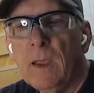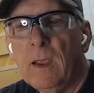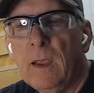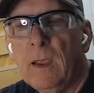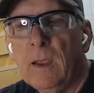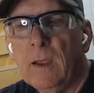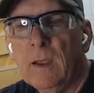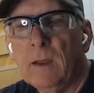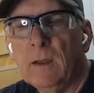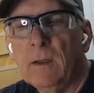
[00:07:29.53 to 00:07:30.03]

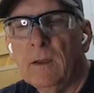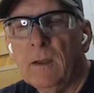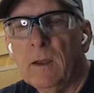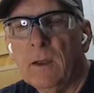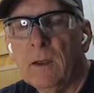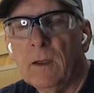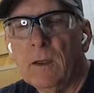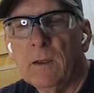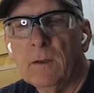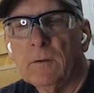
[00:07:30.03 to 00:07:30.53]
and
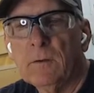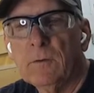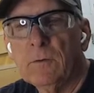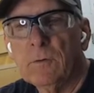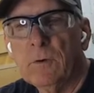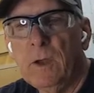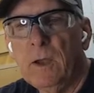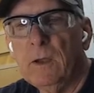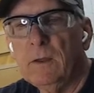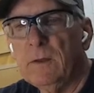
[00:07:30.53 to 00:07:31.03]

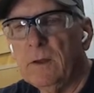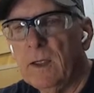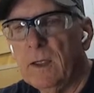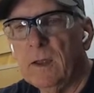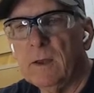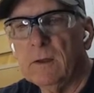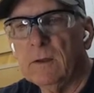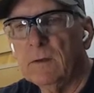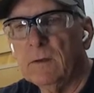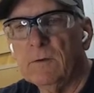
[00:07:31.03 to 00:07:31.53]
create
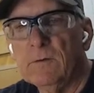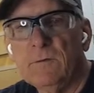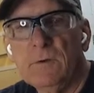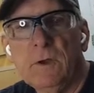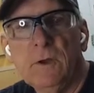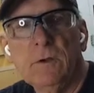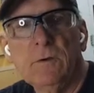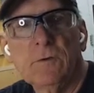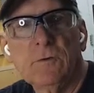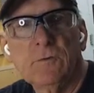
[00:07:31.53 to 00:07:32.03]
that
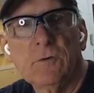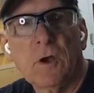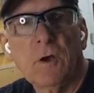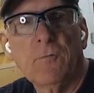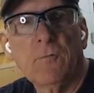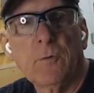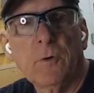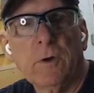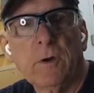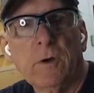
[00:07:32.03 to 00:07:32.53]
in your
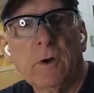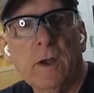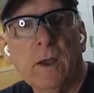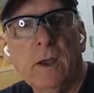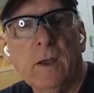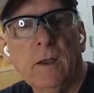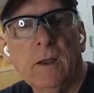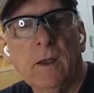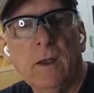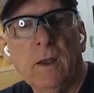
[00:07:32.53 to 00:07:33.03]
software,
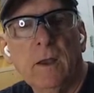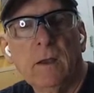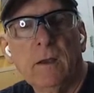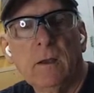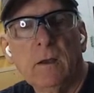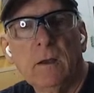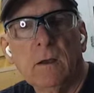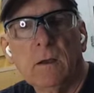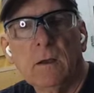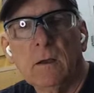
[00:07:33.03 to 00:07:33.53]
and
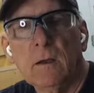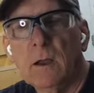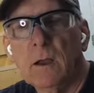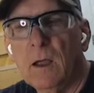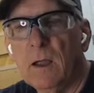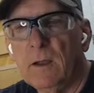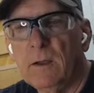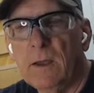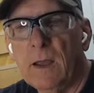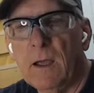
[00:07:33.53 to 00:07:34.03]
then
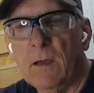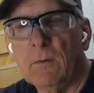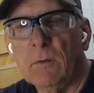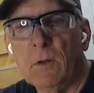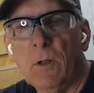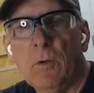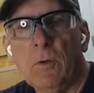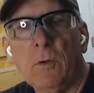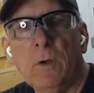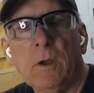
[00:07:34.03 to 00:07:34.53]

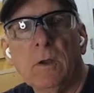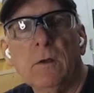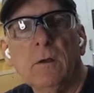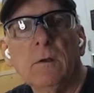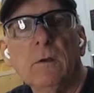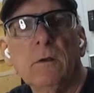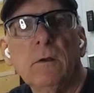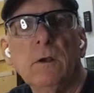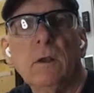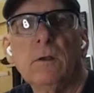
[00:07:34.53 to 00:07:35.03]
download it
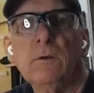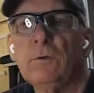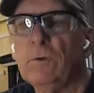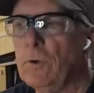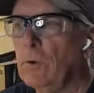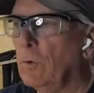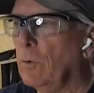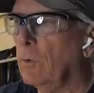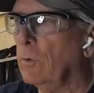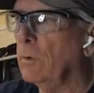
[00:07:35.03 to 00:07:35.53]

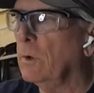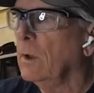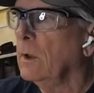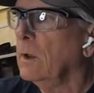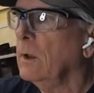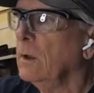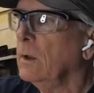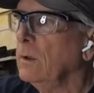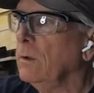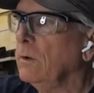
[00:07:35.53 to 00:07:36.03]
to,
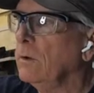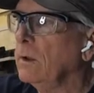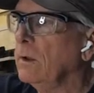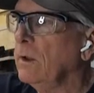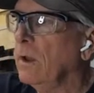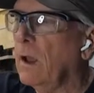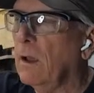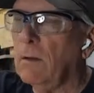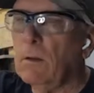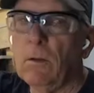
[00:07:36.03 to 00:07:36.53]
you can
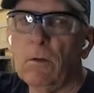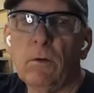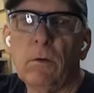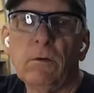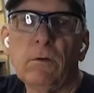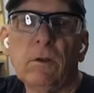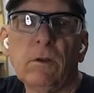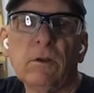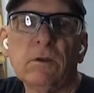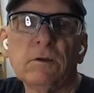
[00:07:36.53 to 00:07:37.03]
download
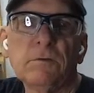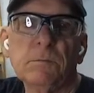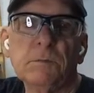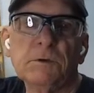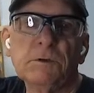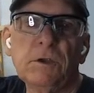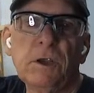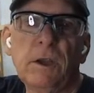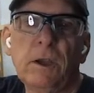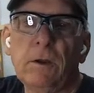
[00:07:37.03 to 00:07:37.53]
it to this
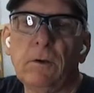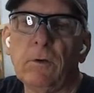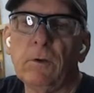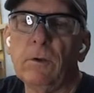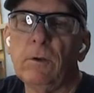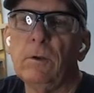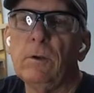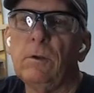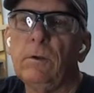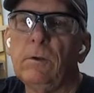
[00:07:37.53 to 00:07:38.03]
machine, or
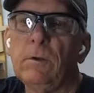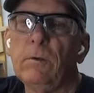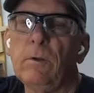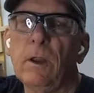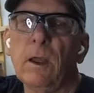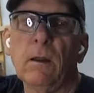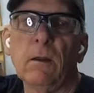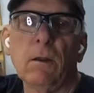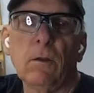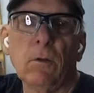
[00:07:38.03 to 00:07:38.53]
you
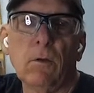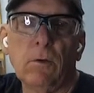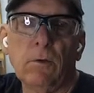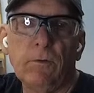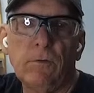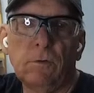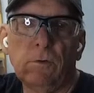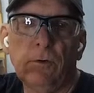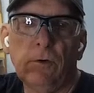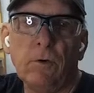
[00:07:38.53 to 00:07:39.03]
download it
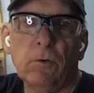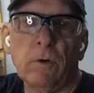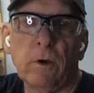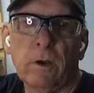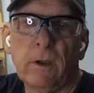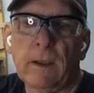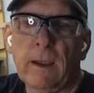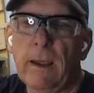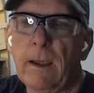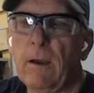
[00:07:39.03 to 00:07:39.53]
to your
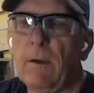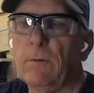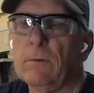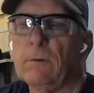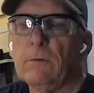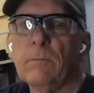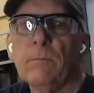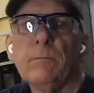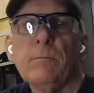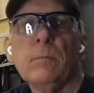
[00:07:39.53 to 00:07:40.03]
account
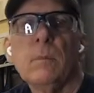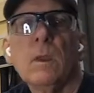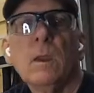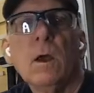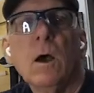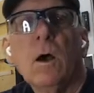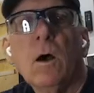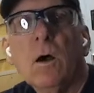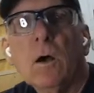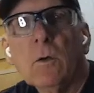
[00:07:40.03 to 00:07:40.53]

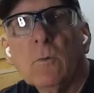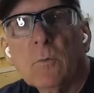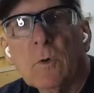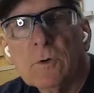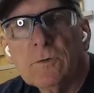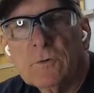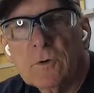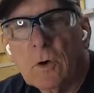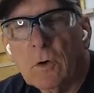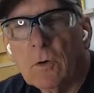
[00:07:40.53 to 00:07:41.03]
on
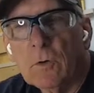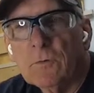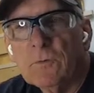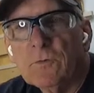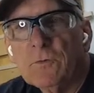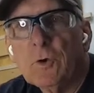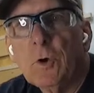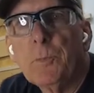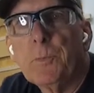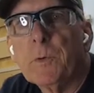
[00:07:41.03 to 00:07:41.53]
what's called
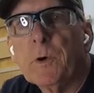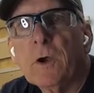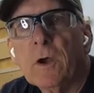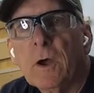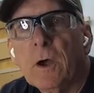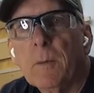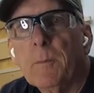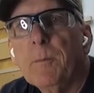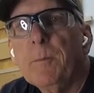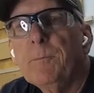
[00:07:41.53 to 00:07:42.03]

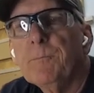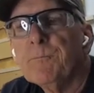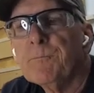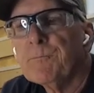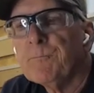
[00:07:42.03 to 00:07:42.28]
SuperHub.